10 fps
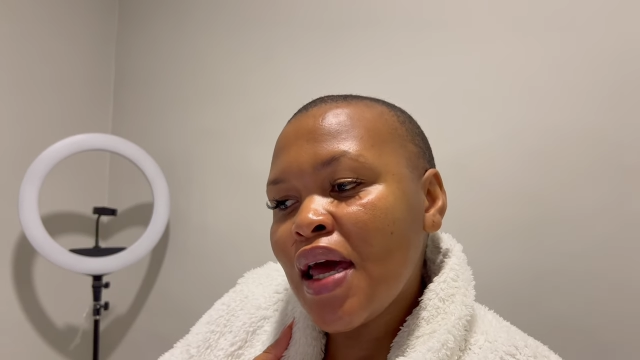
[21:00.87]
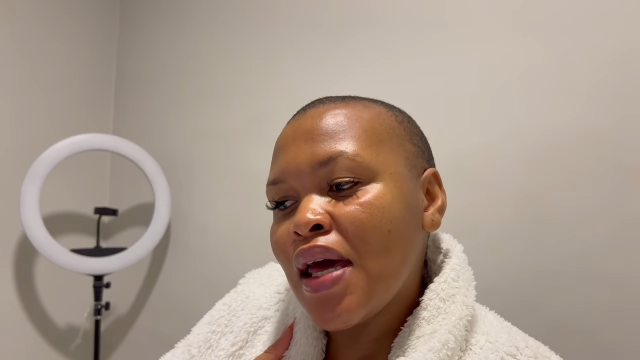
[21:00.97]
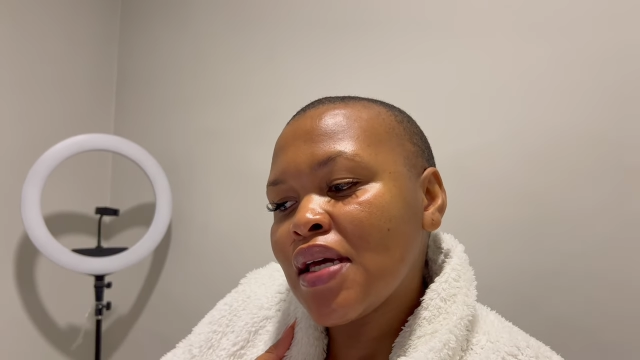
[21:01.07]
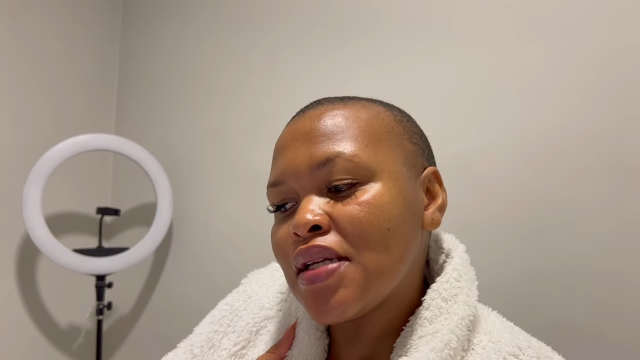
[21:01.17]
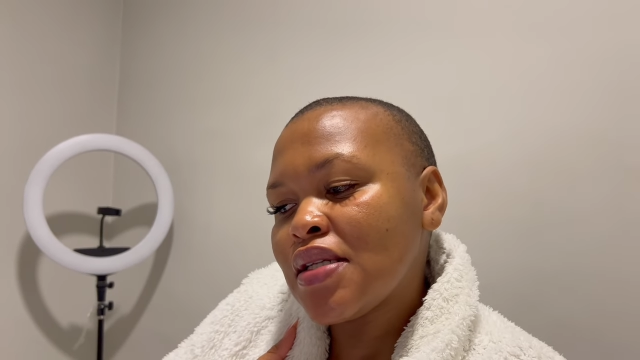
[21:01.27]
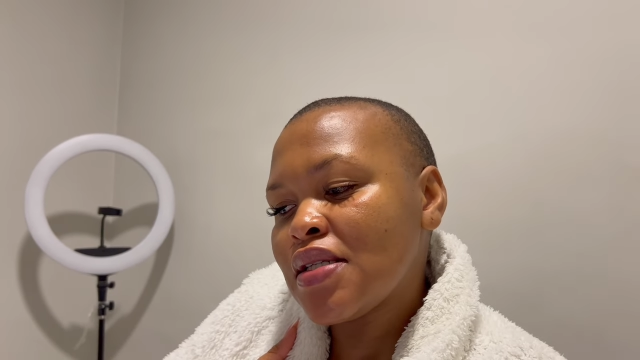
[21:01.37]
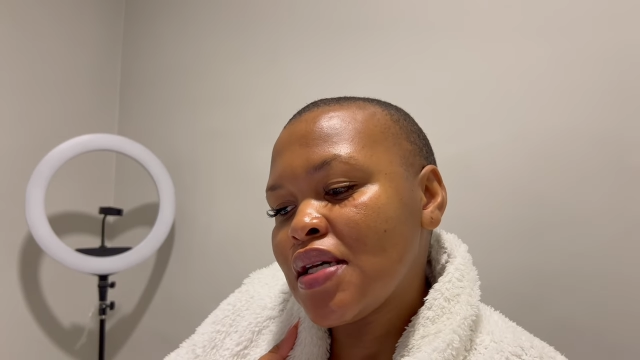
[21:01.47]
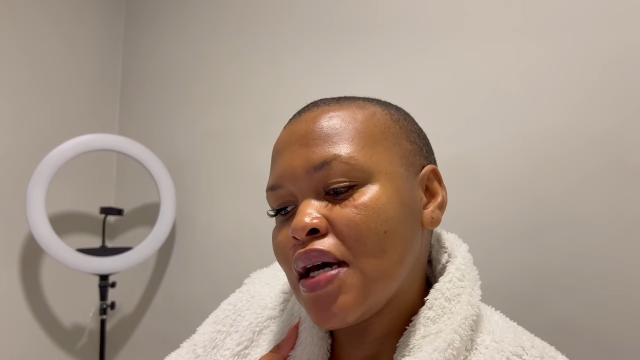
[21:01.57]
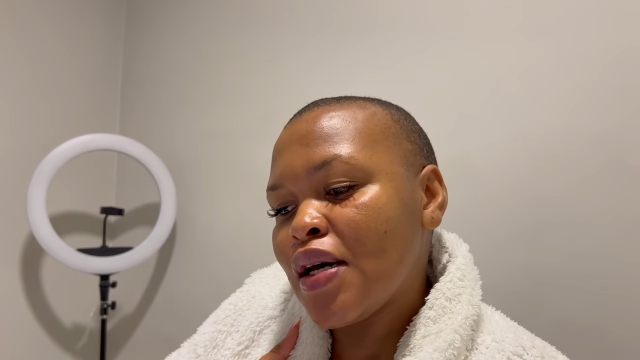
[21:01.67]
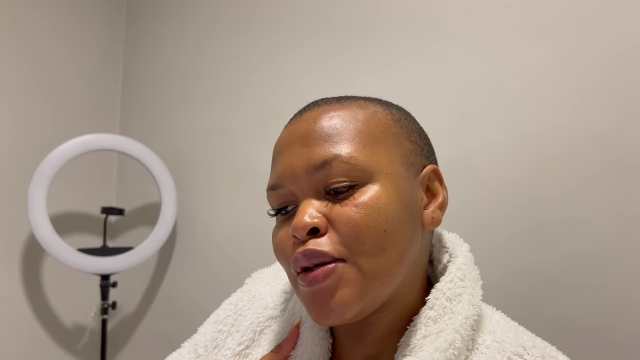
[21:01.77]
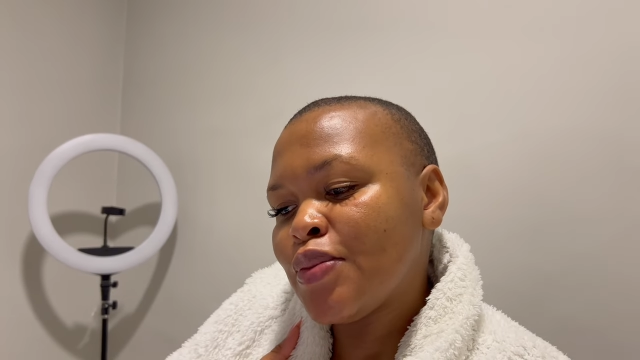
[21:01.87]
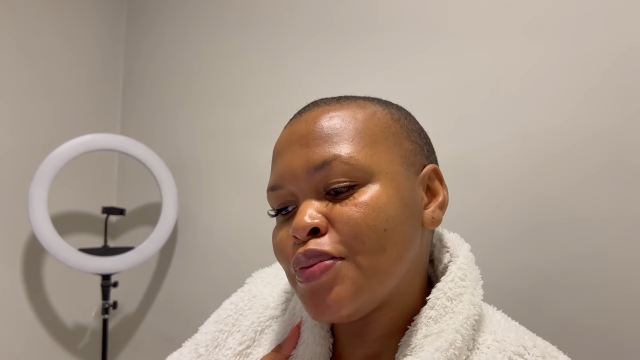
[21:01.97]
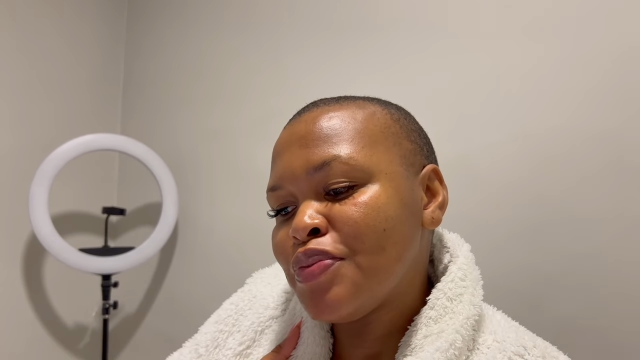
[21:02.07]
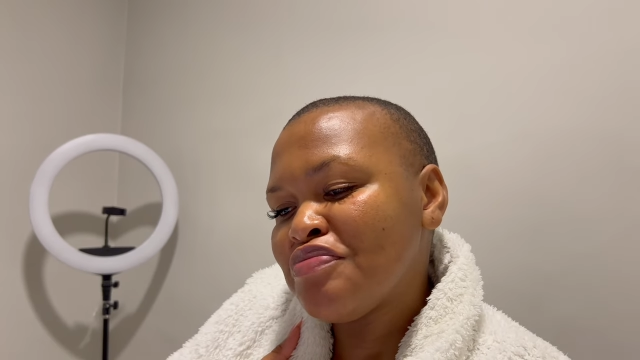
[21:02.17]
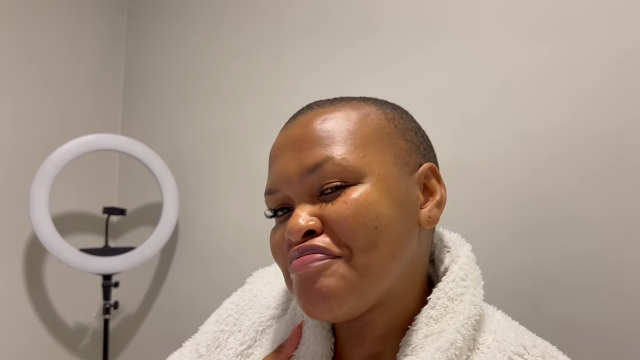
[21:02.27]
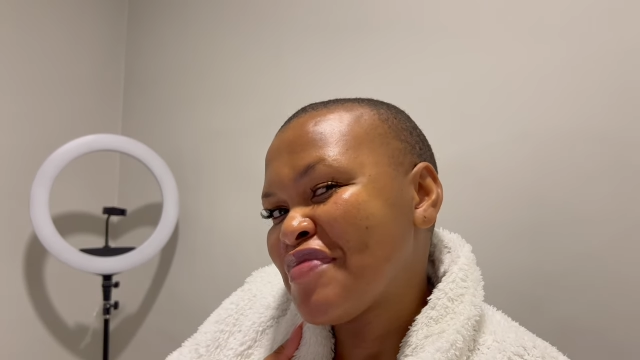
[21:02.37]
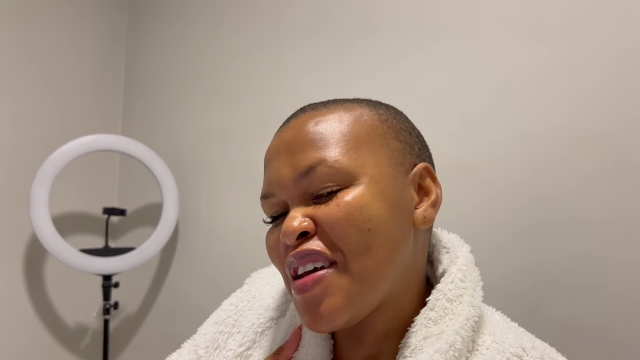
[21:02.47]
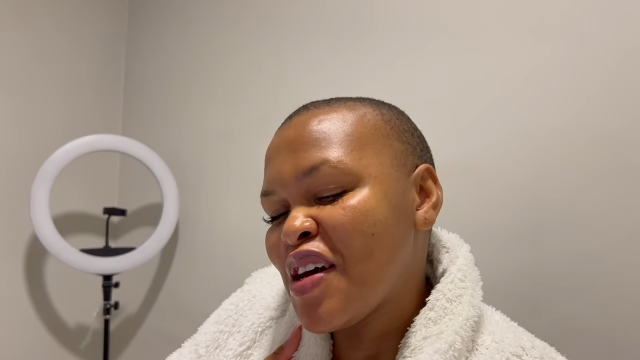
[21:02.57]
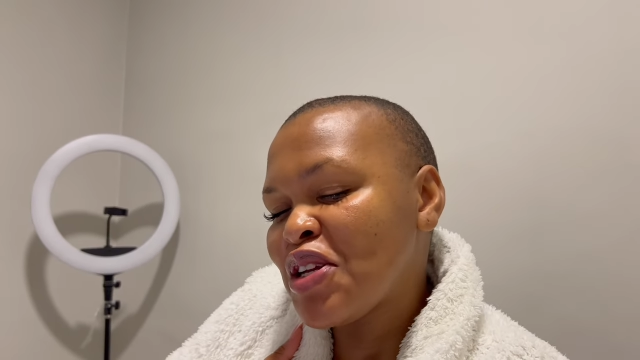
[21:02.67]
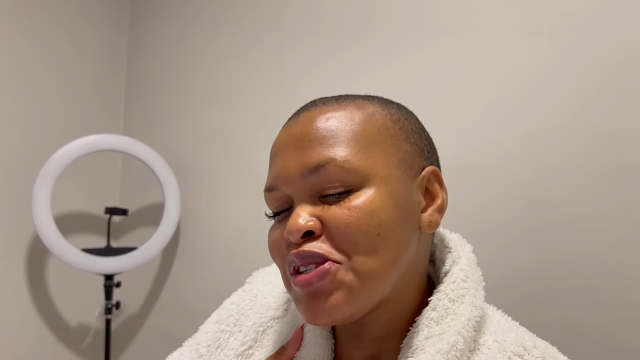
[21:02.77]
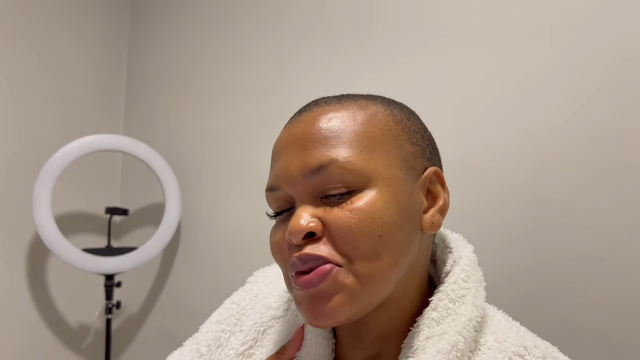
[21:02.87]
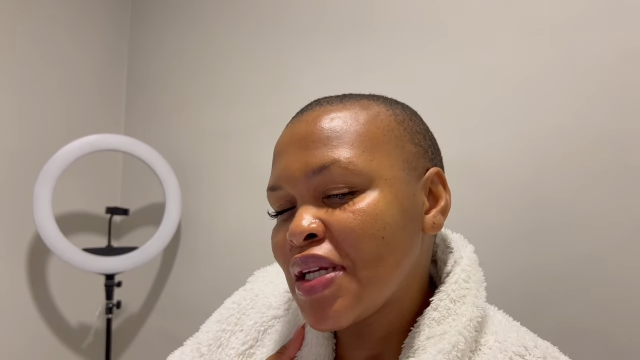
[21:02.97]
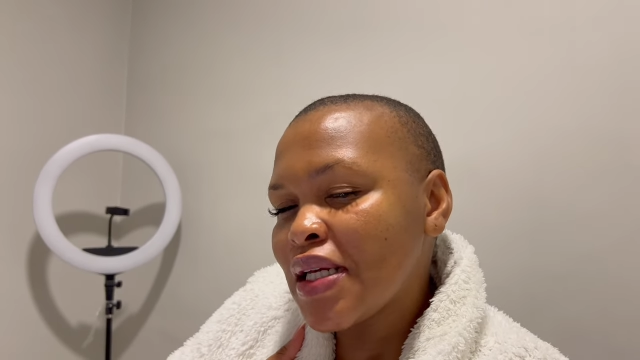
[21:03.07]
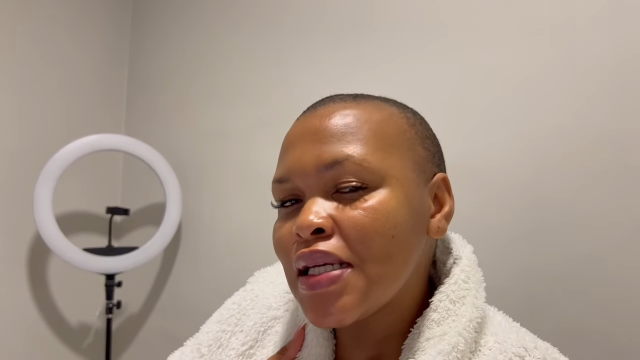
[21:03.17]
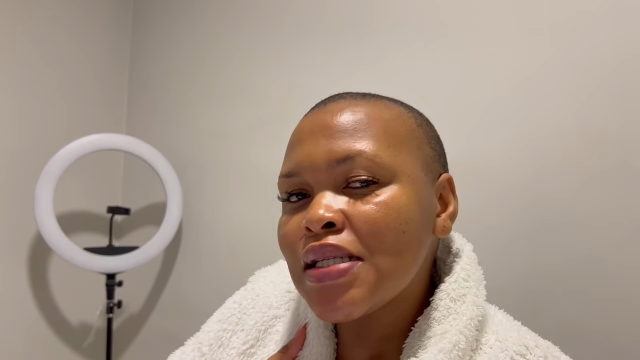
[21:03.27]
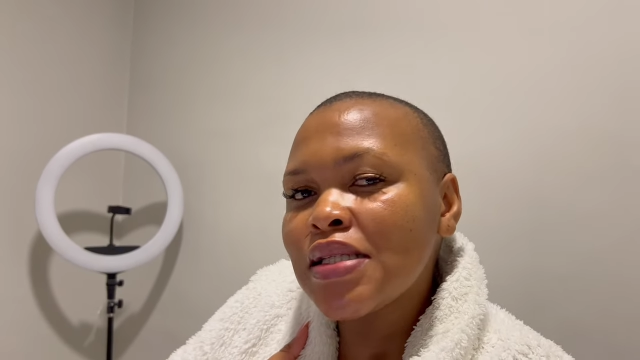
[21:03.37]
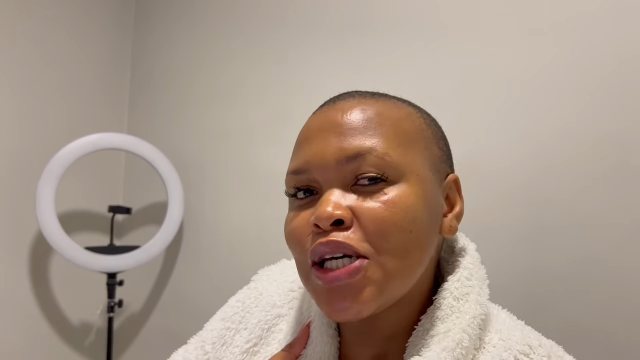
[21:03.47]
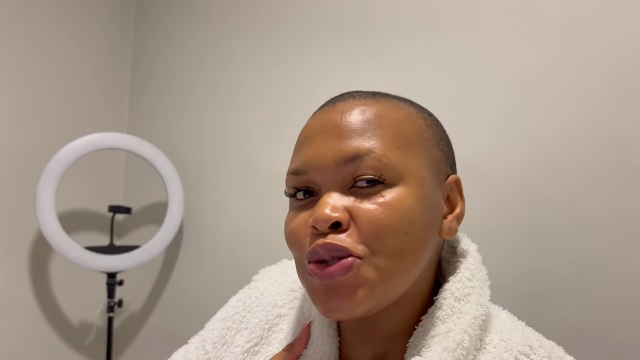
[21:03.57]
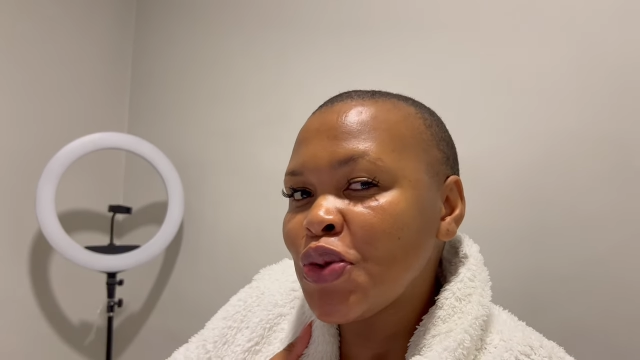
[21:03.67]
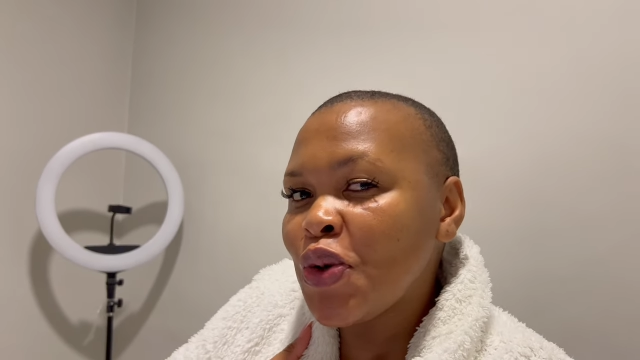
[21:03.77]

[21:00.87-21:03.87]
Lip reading: And yeah, it is what it is. I do